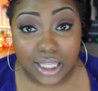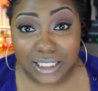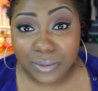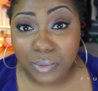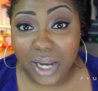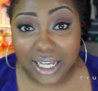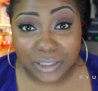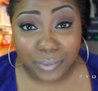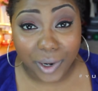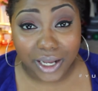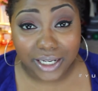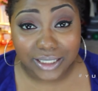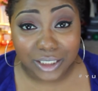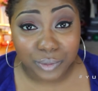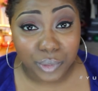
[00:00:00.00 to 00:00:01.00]
This next
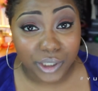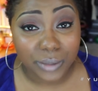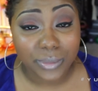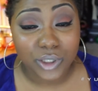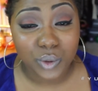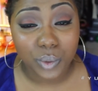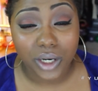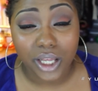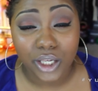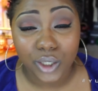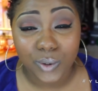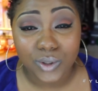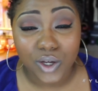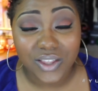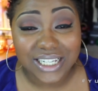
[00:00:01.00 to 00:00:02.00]
product is pretty much what I
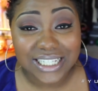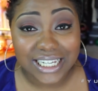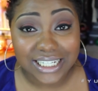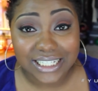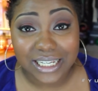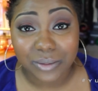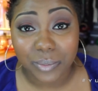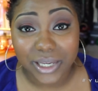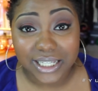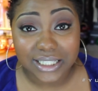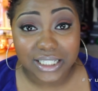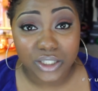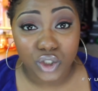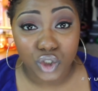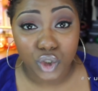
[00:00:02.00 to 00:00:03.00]
use on a day-to-day
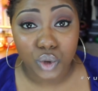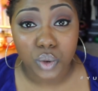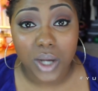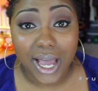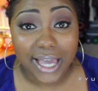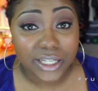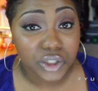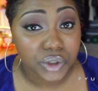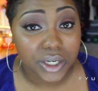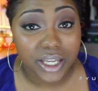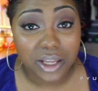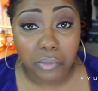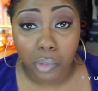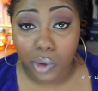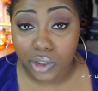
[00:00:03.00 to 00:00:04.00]
basis to
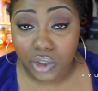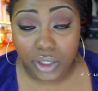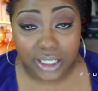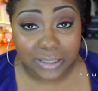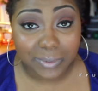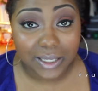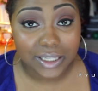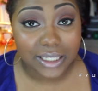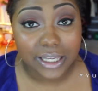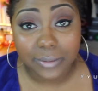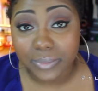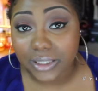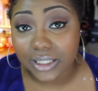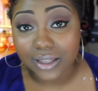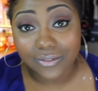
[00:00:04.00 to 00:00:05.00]
hydrate and moisturize my
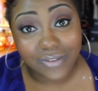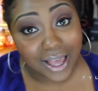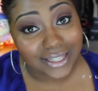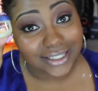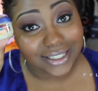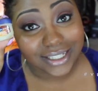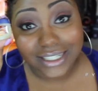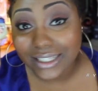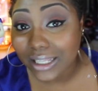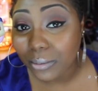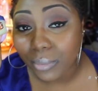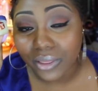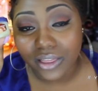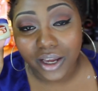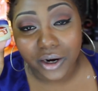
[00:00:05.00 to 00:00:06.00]
lips. The Vaseline
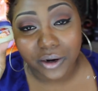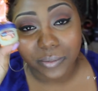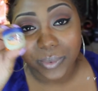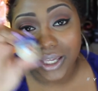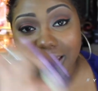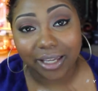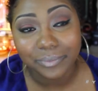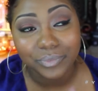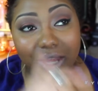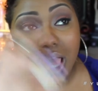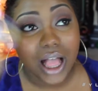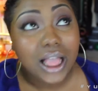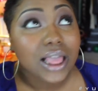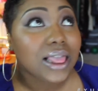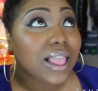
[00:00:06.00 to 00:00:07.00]
Lip Therapy.
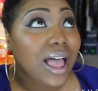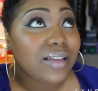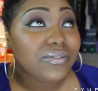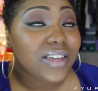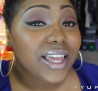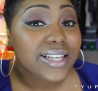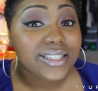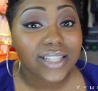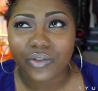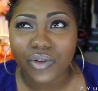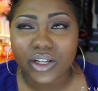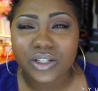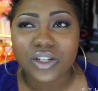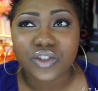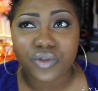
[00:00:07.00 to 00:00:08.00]
Love it. It
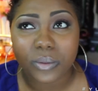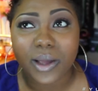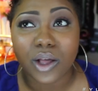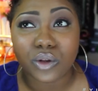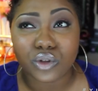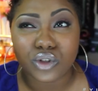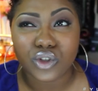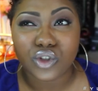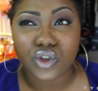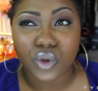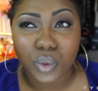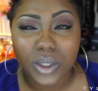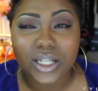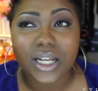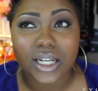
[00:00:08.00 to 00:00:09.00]
retails for about
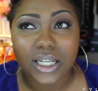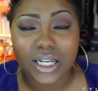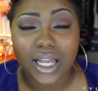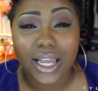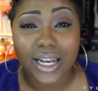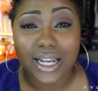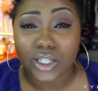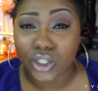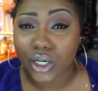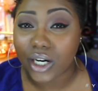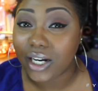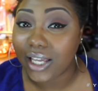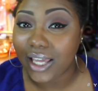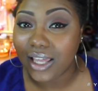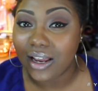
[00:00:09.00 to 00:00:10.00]
$3.99 at
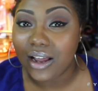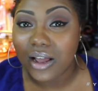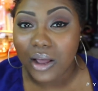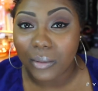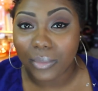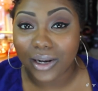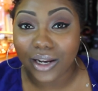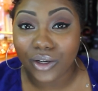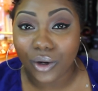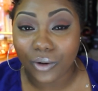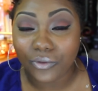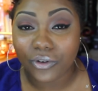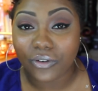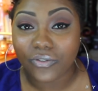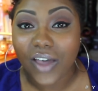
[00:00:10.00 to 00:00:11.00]
Target, but I know
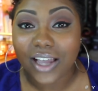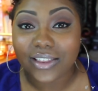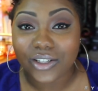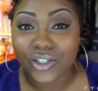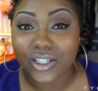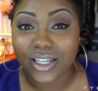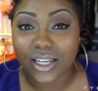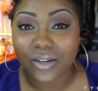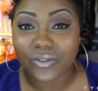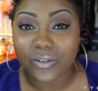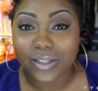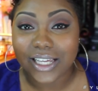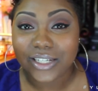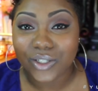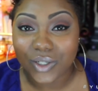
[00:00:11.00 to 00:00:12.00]
for a fact that you can get it
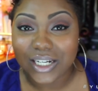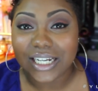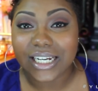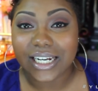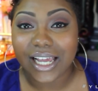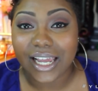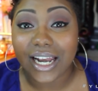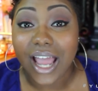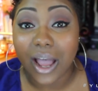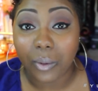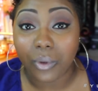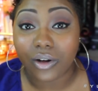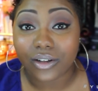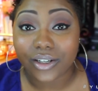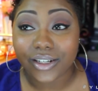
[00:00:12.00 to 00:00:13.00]
for like $2.99 at
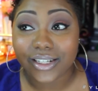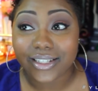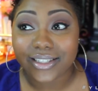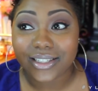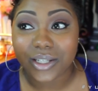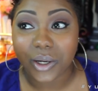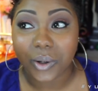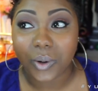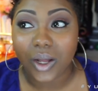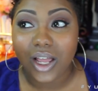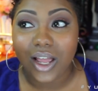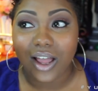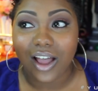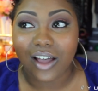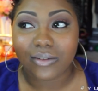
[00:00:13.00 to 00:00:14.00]
Walgreens. So
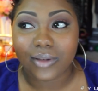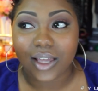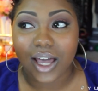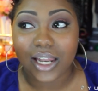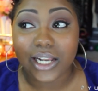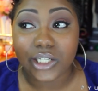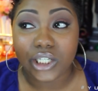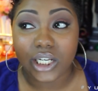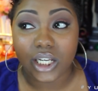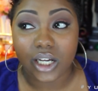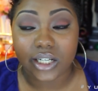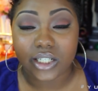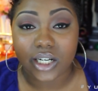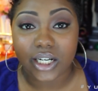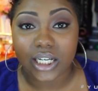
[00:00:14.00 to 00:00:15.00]
I've been kind of cheating
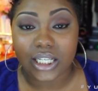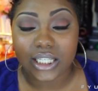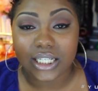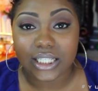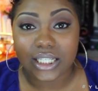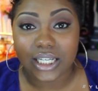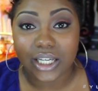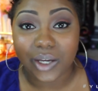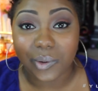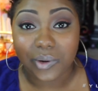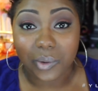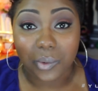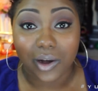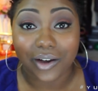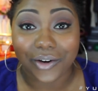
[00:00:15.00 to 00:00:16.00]
on Target lately and going
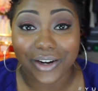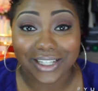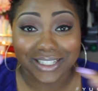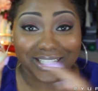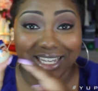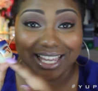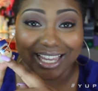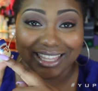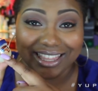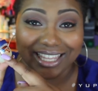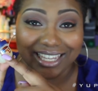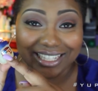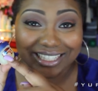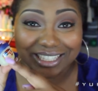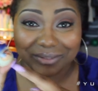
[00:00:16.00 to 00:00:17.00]
to Walgreens to get
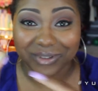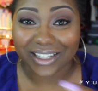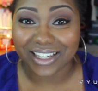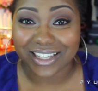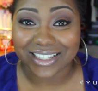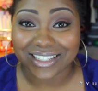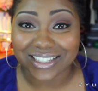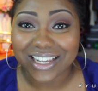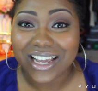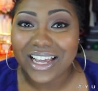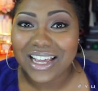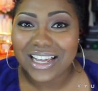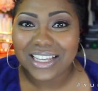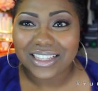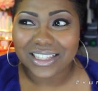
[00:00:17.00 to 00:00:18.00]
these because
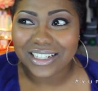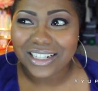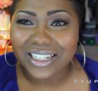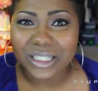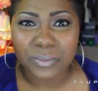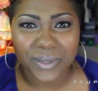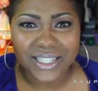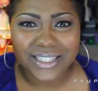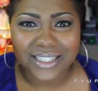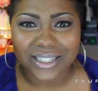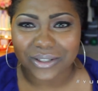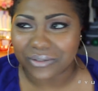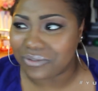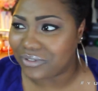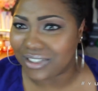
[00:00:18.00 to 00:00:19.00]
they're
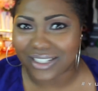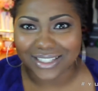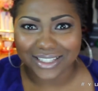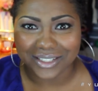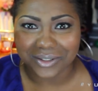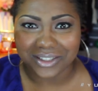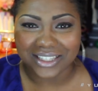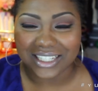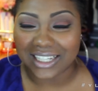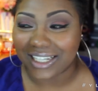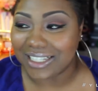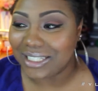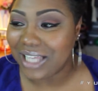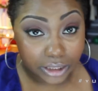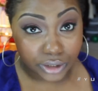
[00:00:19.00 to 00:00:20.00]
expensive for these little
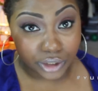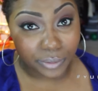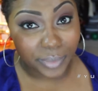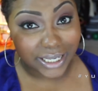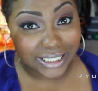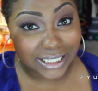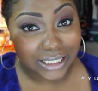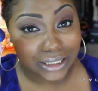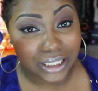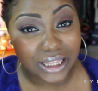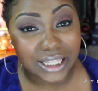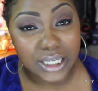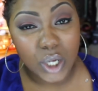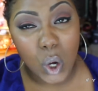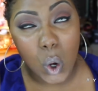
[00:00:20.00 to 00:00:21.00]
things. These are basically
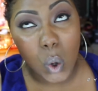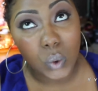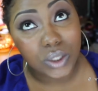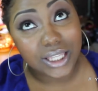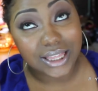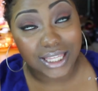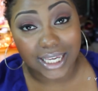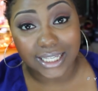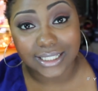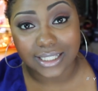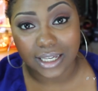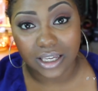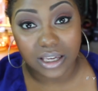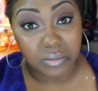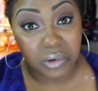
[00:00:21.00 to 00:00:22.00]
the only things
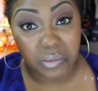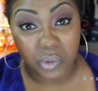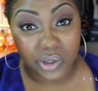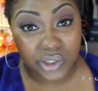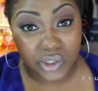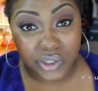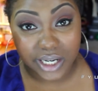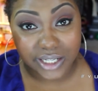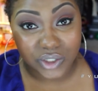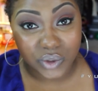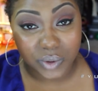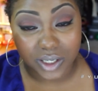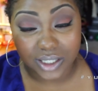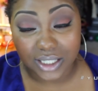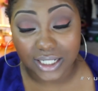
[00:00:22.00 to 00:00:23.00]
that keep me moisturized
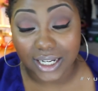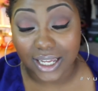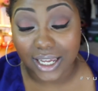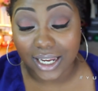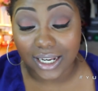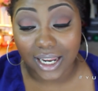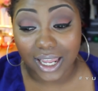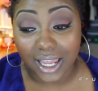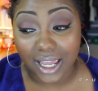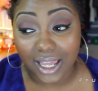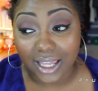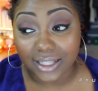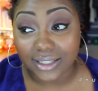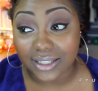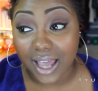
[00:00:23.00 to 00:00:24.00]
throughout the night,
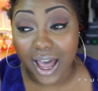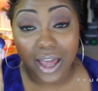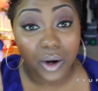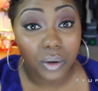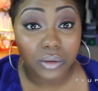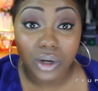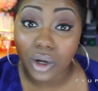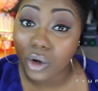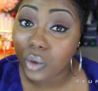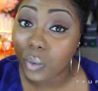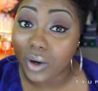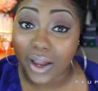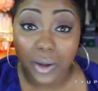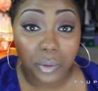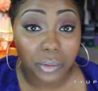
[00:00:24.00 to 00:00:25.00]
and I don't know
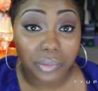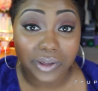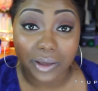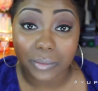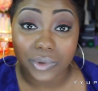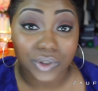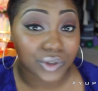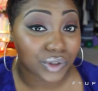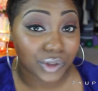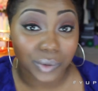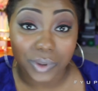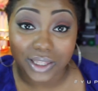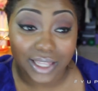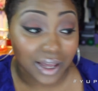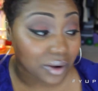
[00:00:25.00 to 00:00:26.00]
what I would be able to do
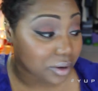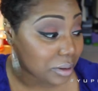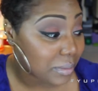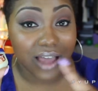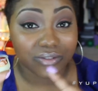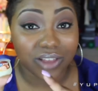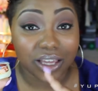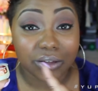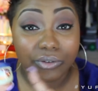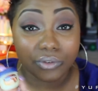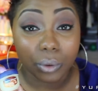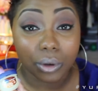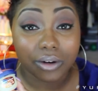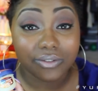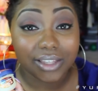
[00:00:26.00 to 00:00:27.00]
without them. I have like
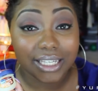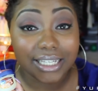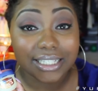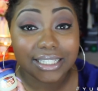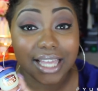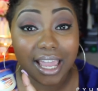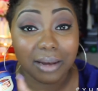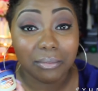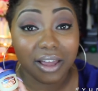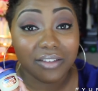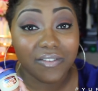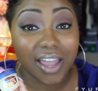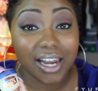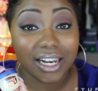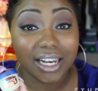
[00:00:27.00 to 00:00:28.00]
4 of these in my
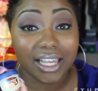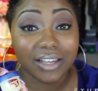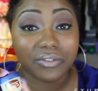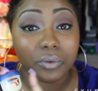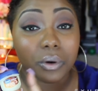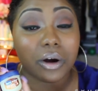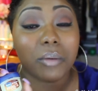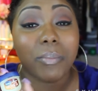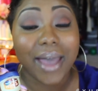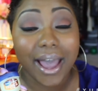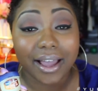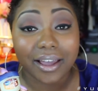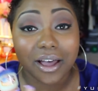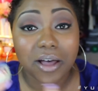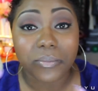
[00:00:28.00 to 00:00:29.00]
vanity for a
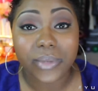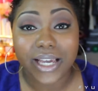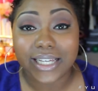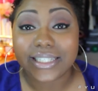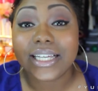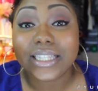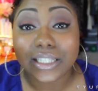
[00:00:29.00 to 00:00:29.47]
backup because I